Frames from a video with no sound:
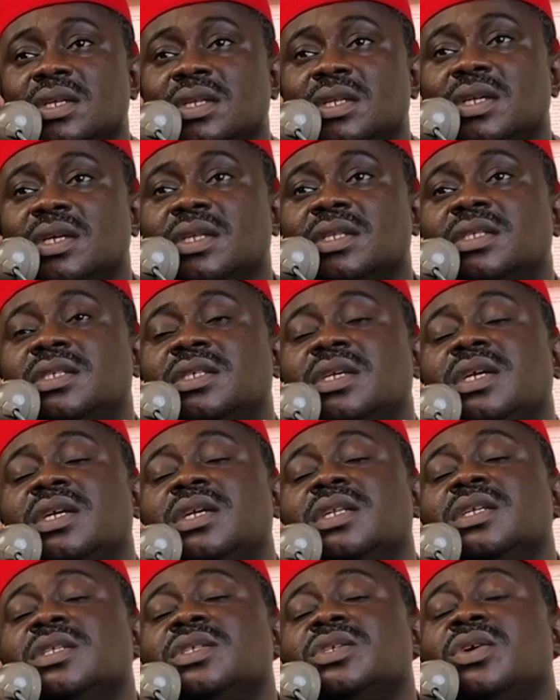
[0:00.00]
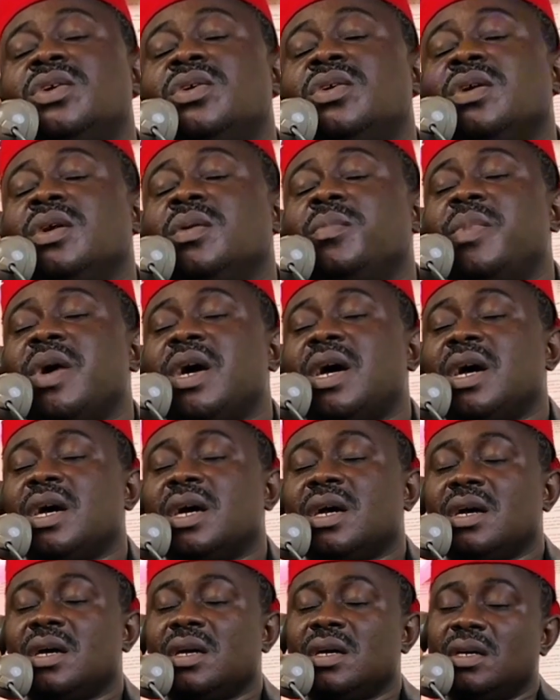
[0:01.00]
then take the tongue back
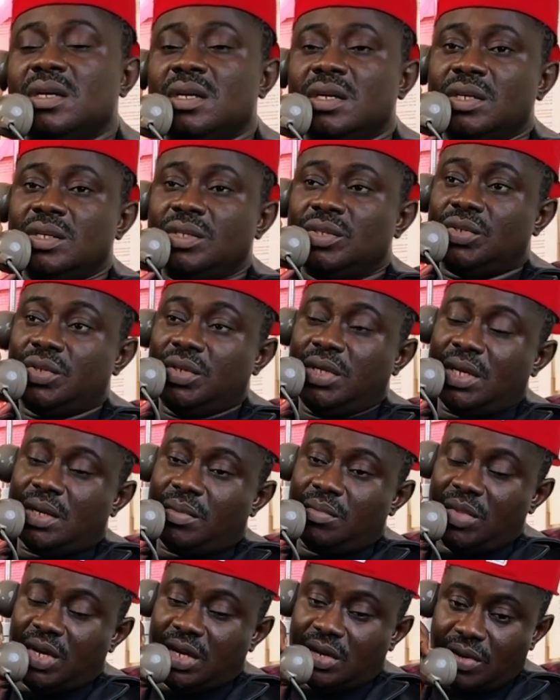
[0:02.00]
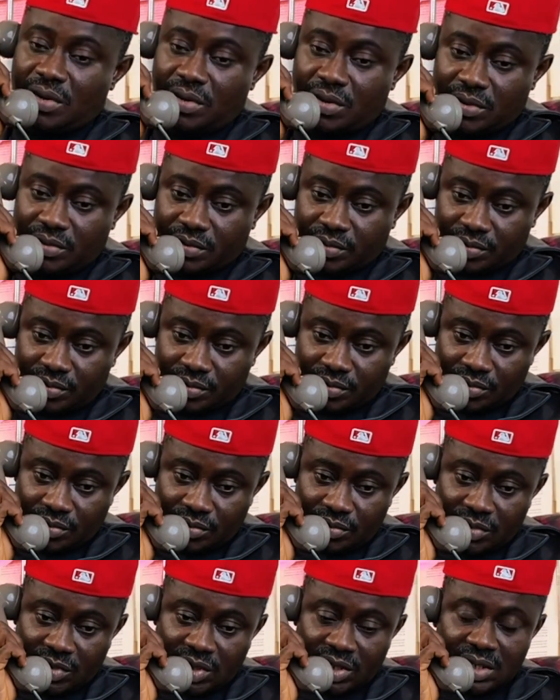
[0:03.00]
to the biko.
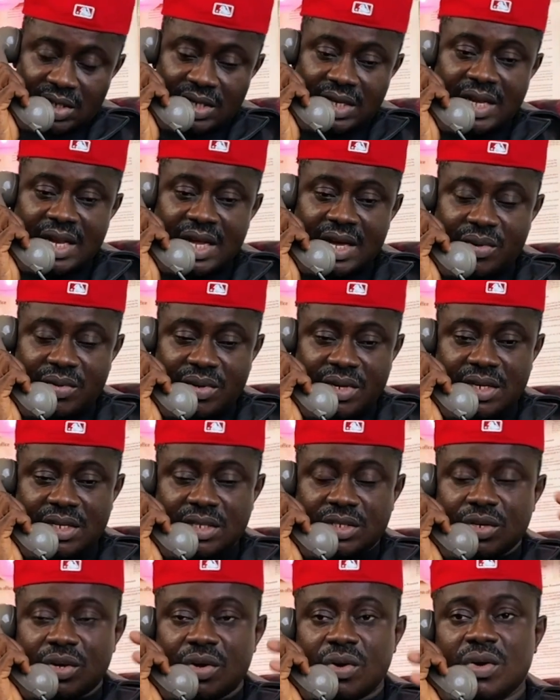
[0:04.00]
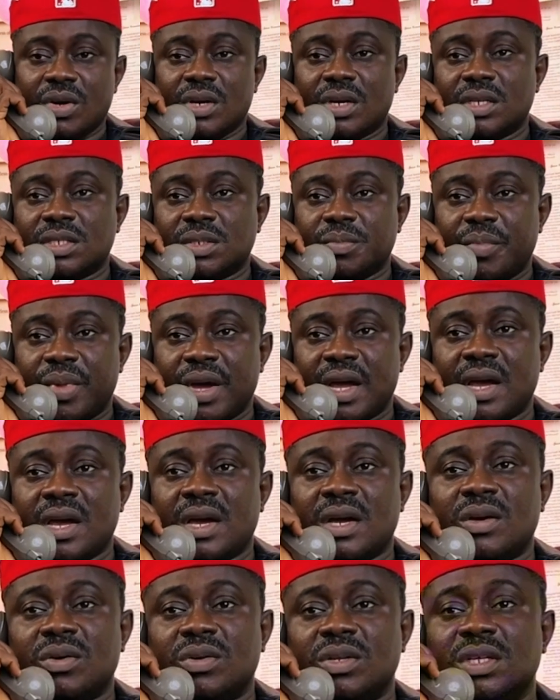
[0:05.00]
Now that the tongue is
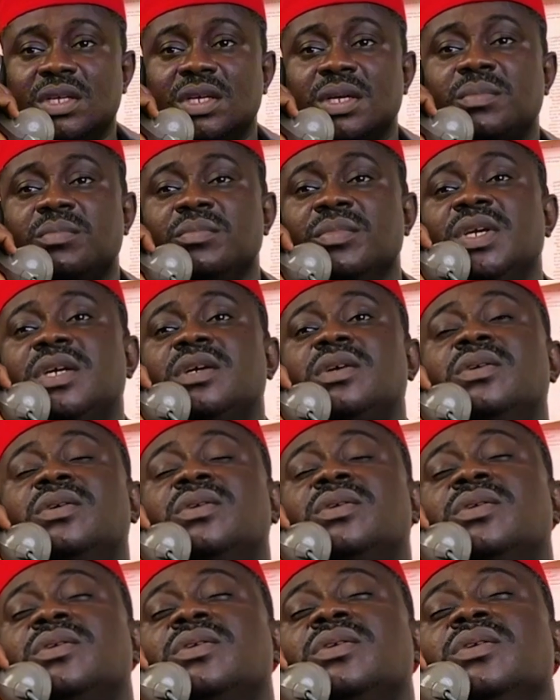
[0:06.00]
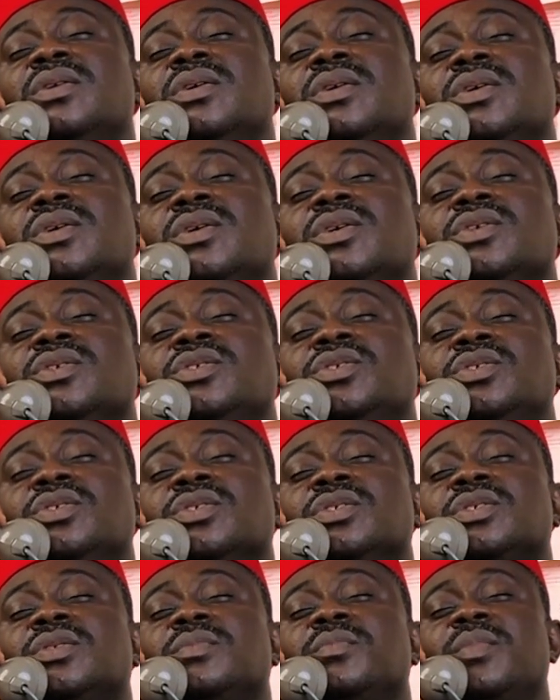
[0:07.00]
back on the biko,
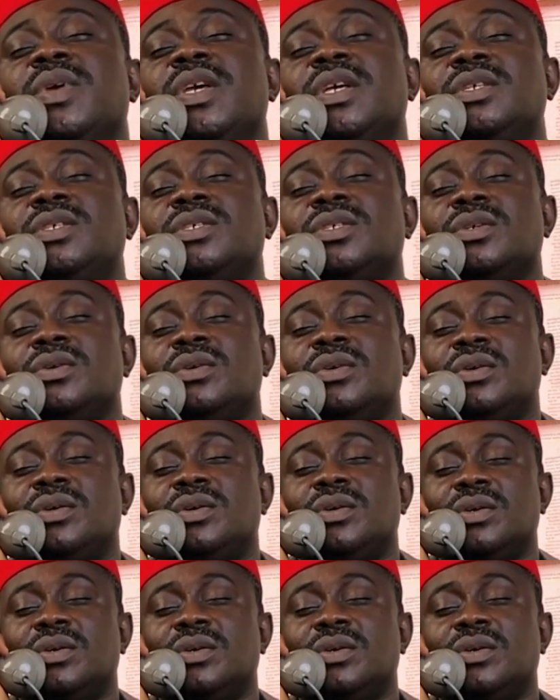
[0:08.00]
just make sure